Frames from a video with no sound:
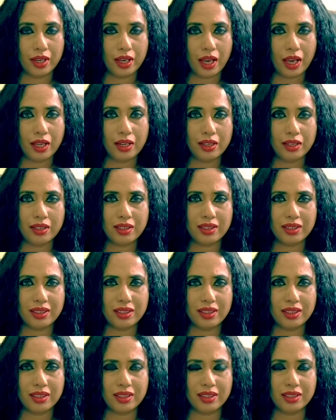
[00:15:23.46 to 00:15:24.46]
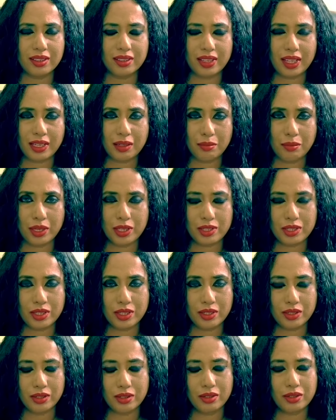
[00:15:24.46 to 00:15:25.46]
and that makes
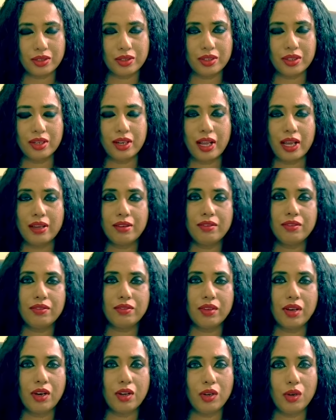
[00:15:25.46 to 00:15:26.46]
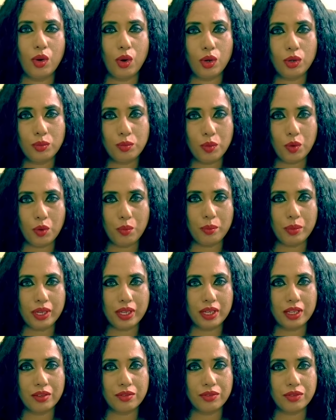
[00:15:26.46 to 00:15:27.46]
your life a lot more
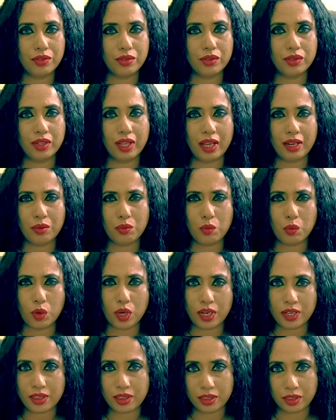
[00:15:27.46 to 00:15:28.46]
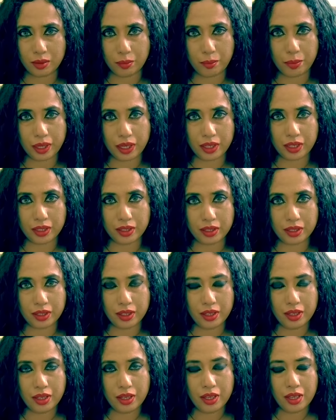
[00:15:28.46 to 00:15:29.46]
meaningful and worth the pain.
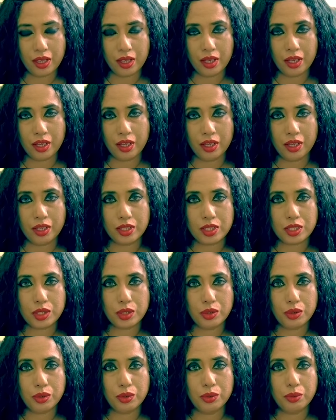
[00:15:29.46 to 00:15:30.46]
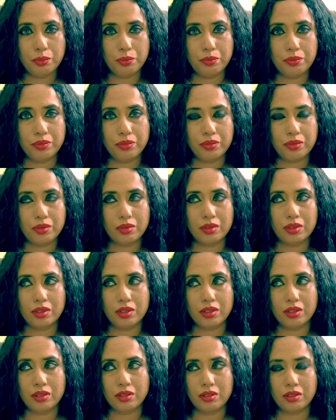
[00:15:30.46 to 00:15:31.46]
So,
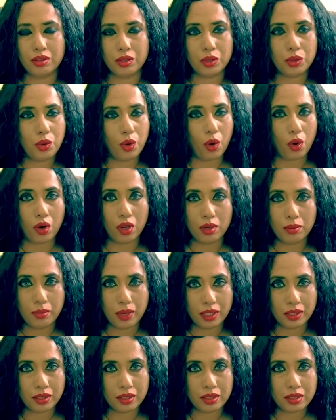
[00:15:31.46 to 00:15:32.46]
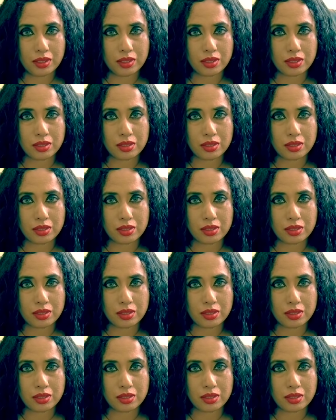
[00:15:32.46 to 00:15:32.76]
do all mothers